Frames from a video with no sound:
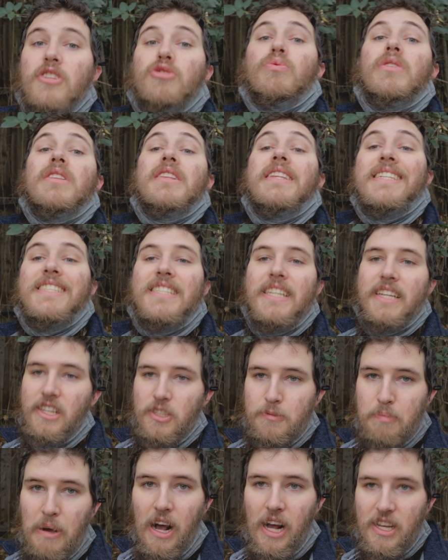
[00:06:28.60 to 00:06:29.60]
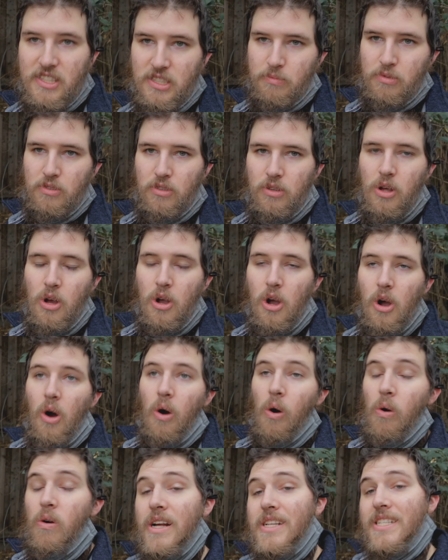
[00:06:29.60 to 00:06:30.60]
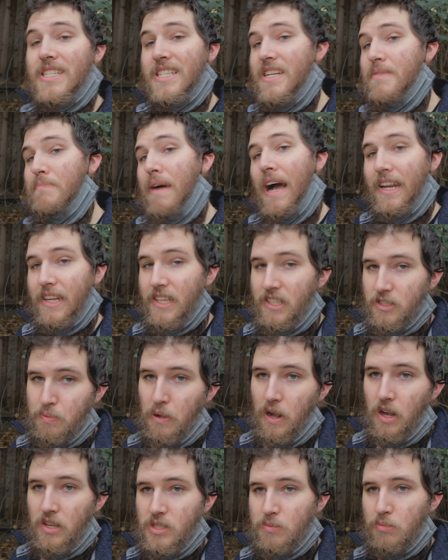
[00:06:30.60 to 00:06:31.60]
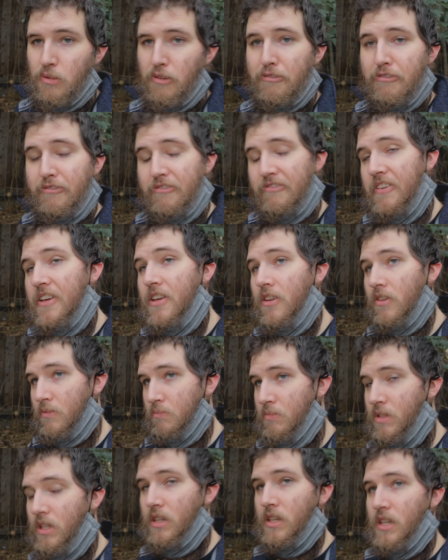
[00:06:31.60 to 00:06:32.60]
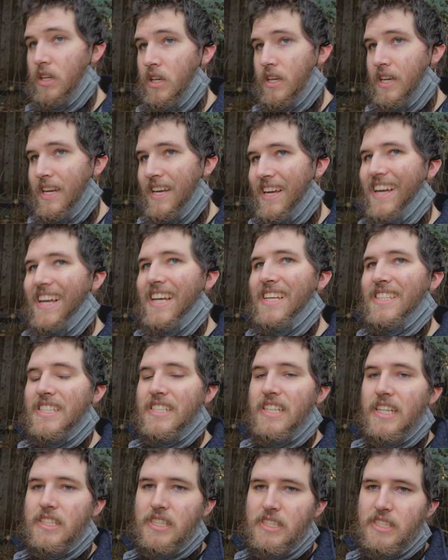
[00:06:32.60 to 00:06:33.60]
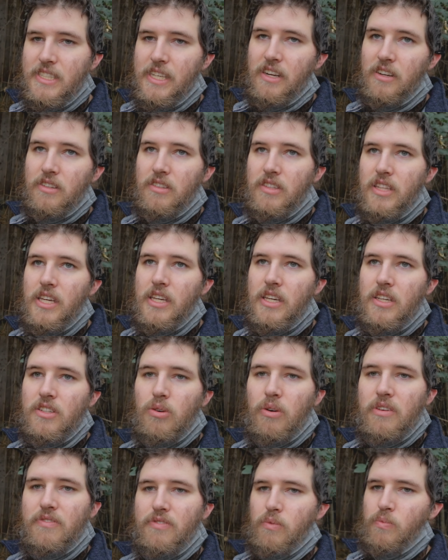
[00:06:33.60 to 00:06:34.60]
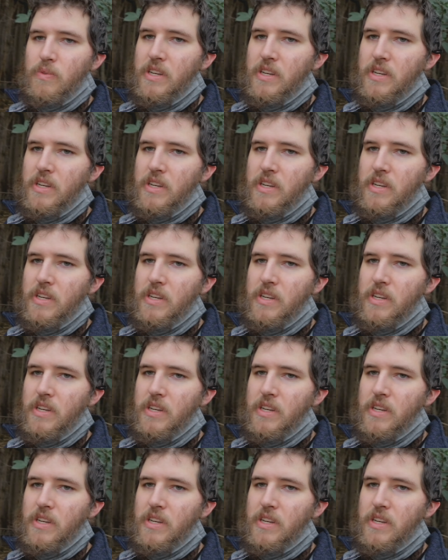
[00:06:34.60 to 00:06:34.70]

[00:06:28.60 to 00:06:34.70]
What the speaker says: realistic as possible or as cinematic as possible. Film isn't necessarily going for